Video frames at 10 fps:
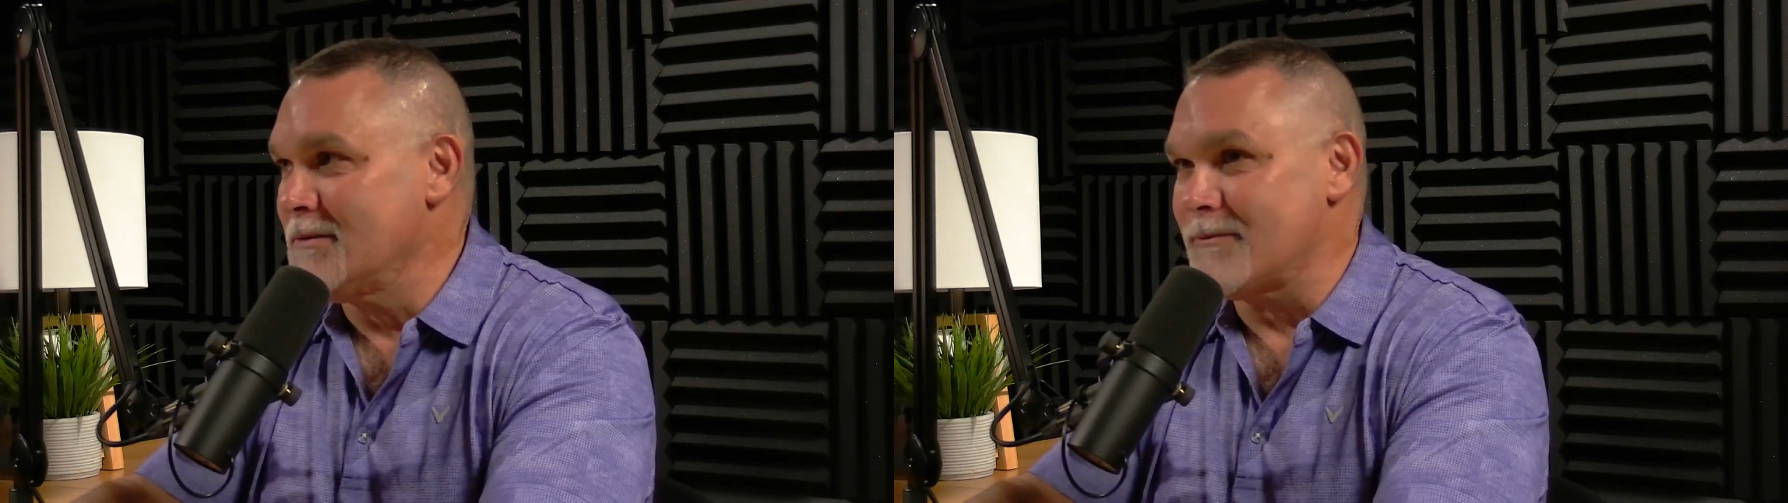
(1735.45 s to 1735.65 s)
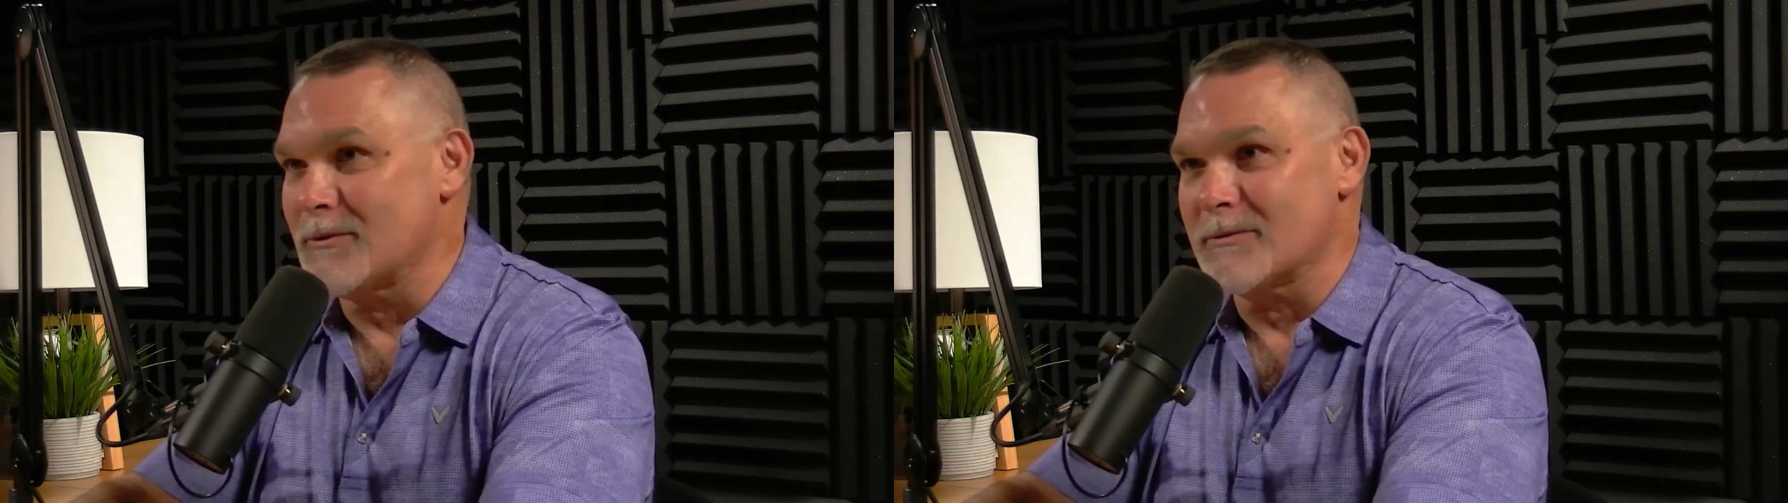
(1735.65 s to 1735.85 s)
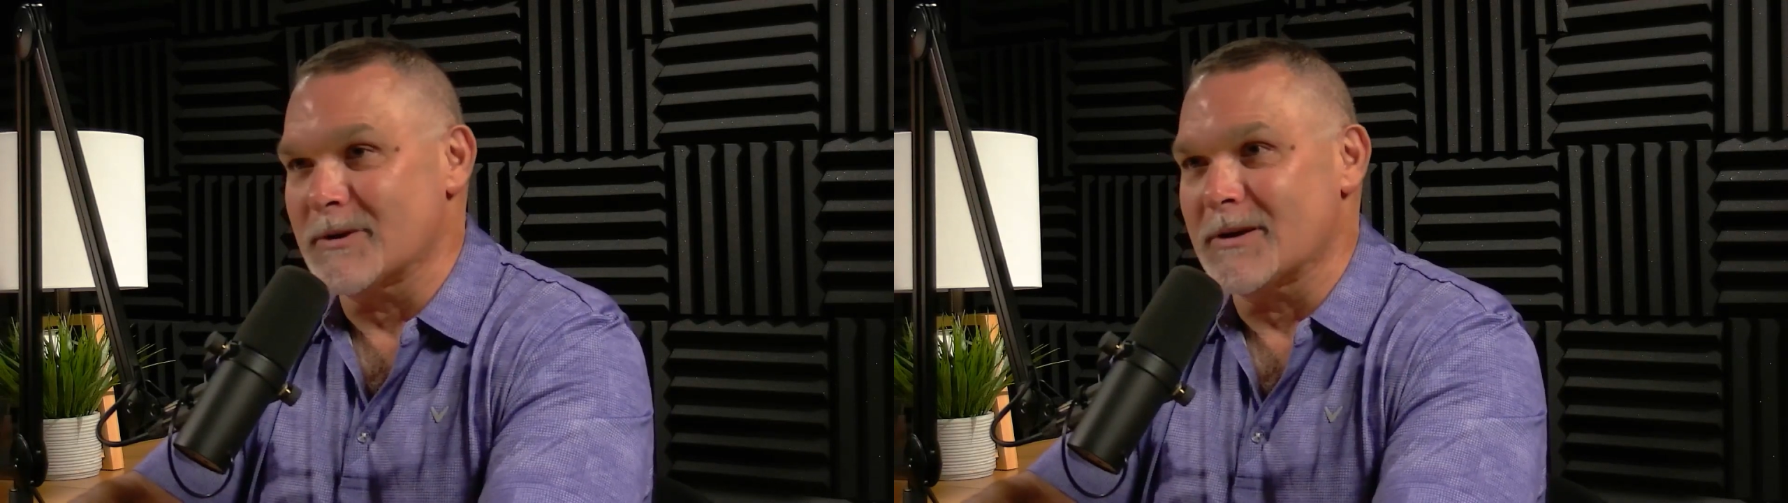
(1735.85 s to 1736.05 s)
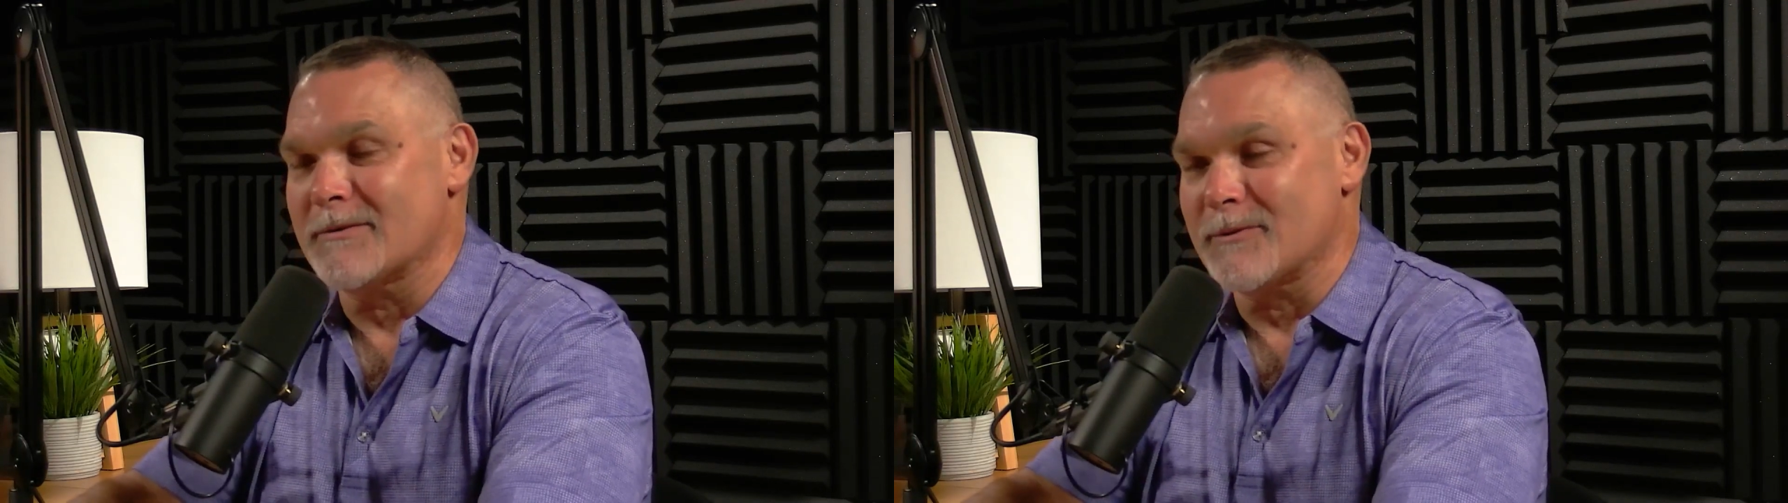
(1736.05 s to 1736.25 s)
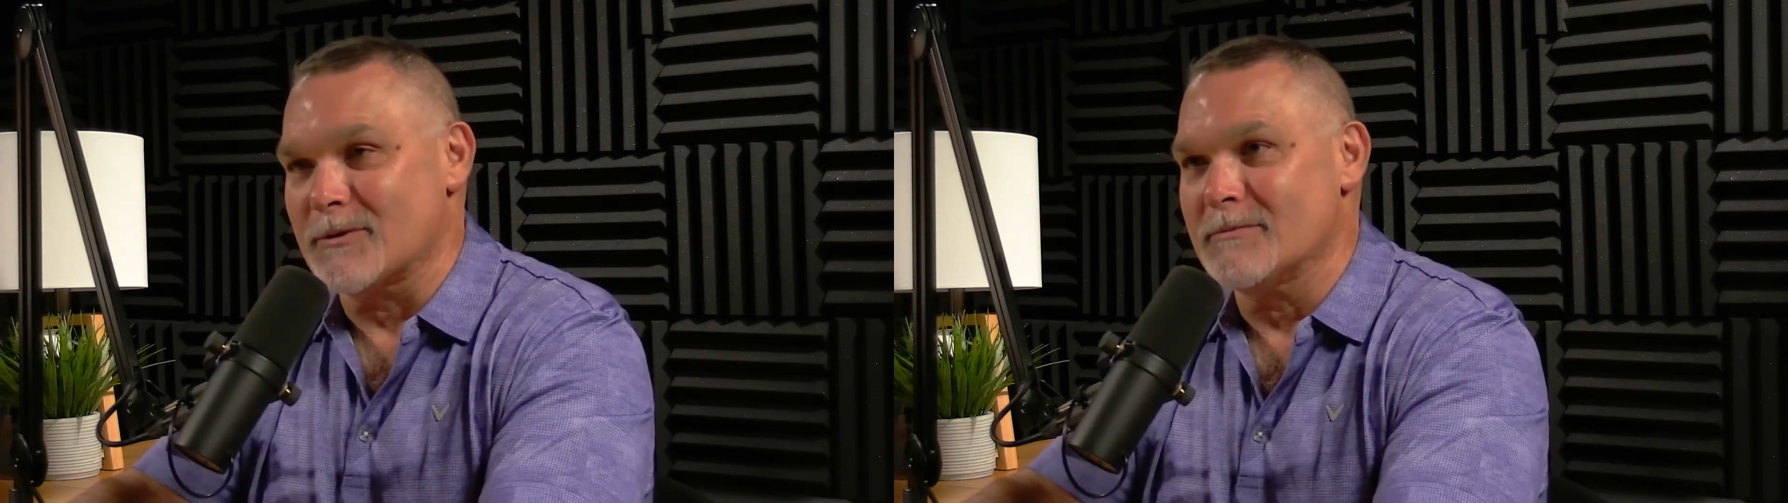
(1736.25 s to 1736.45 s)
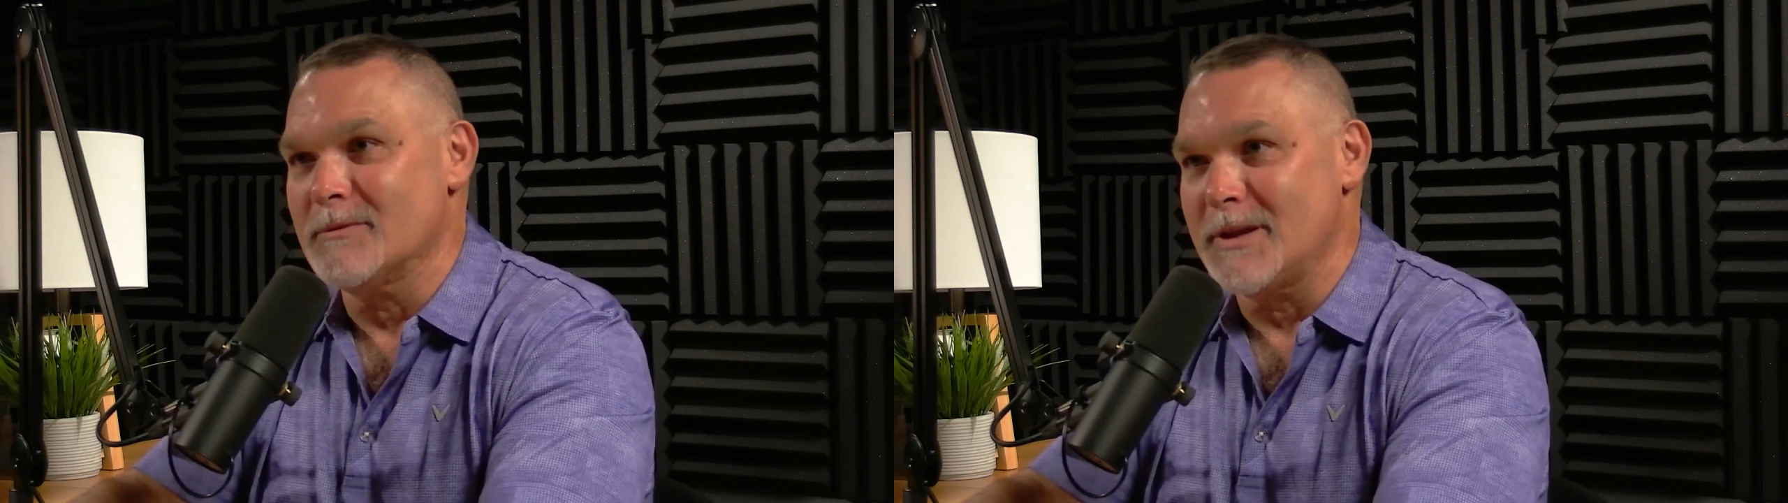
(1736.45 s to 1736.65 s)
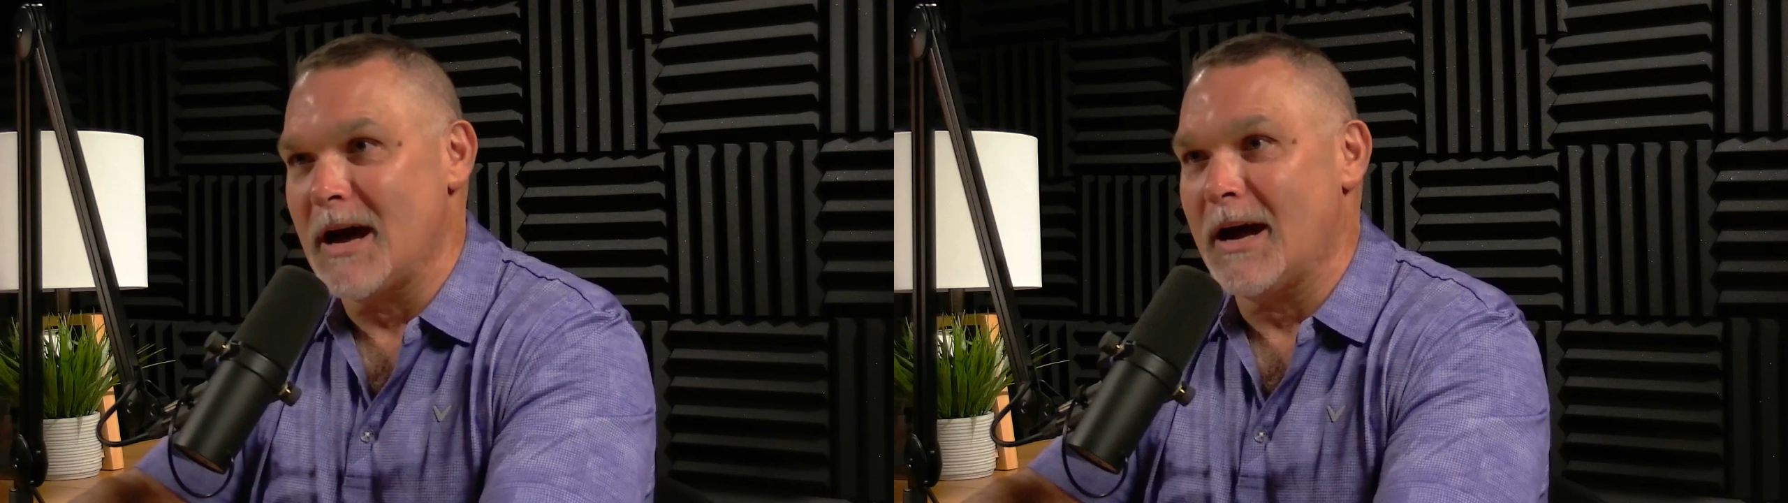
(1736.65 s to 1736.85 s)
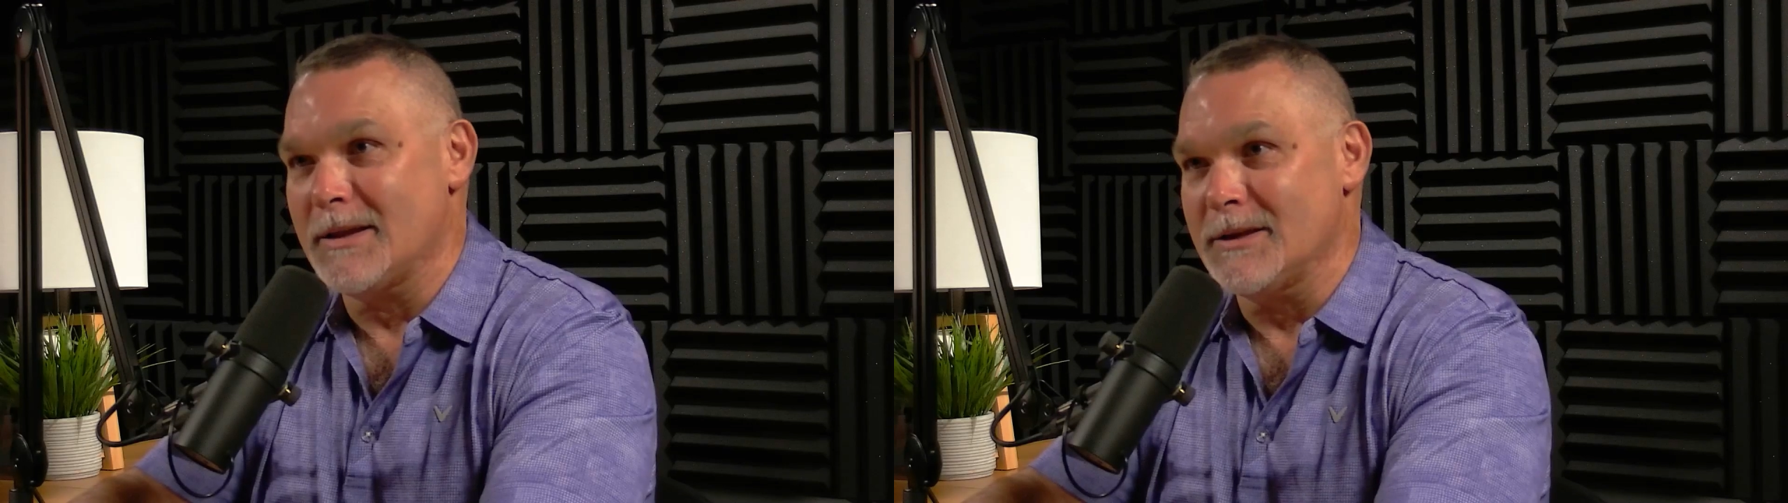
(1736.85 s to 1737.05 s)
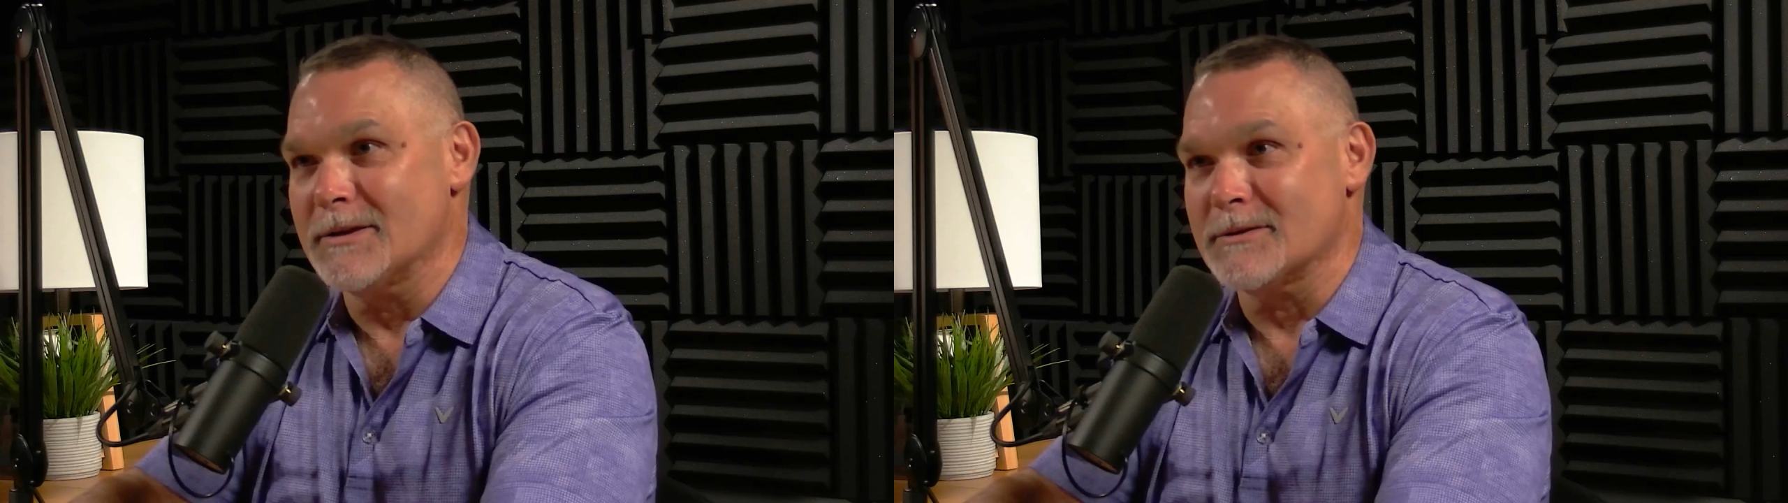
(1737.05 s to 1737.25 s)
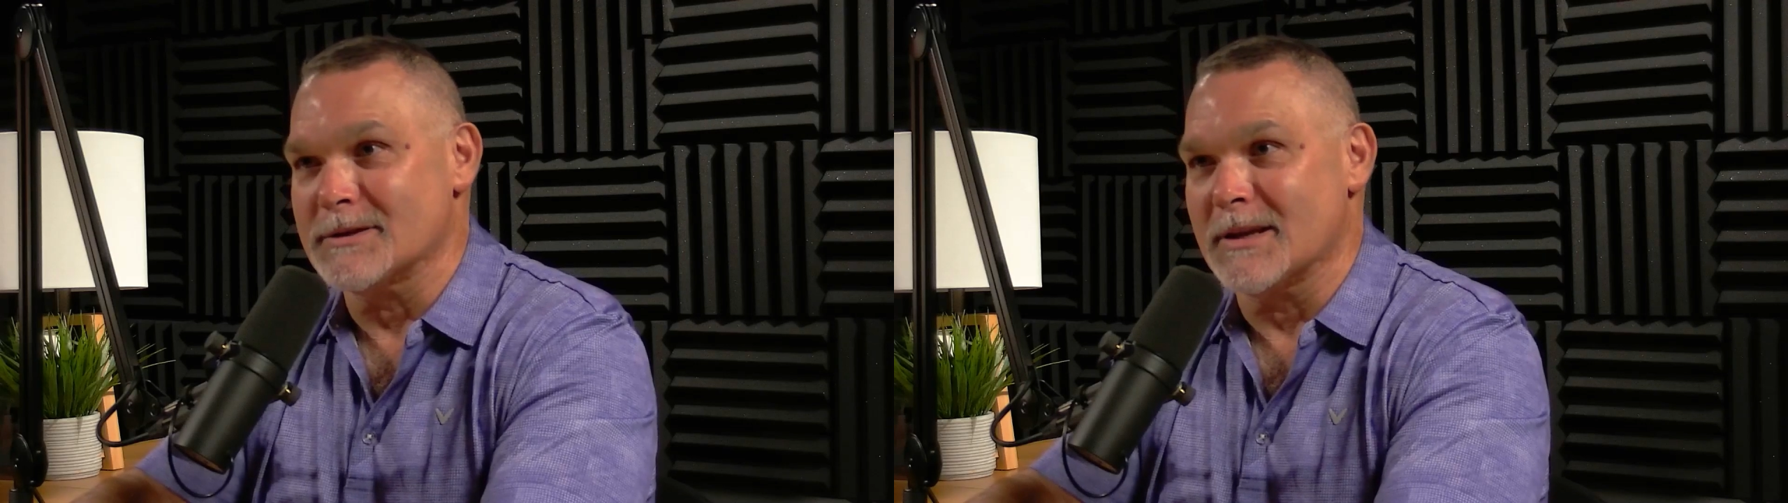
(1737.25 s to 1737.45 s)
for 9 years